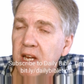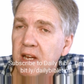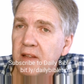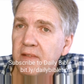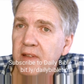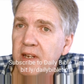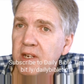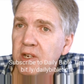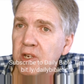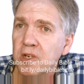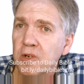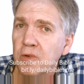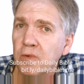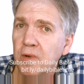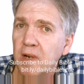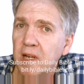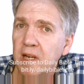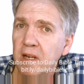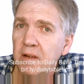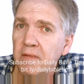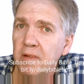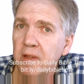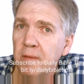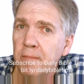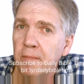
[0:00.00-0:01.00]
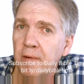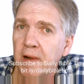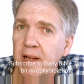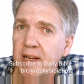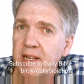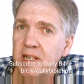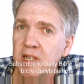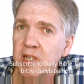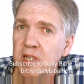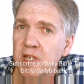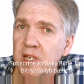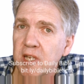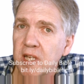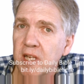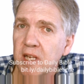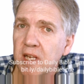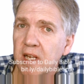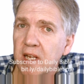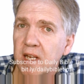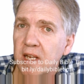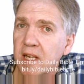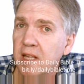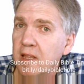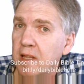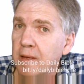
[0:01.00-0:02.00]
they're just all over the place
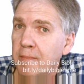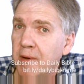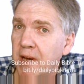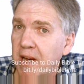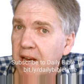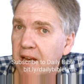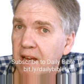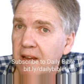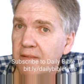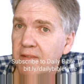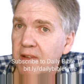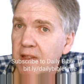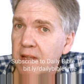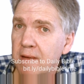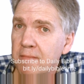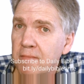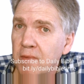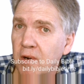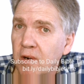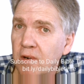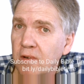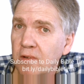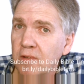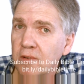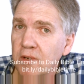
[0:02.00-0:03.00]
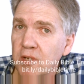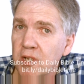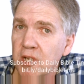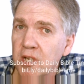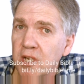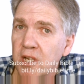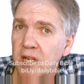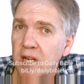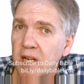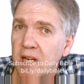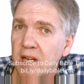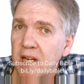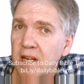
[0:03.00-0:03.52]
in their behaviour, their morals.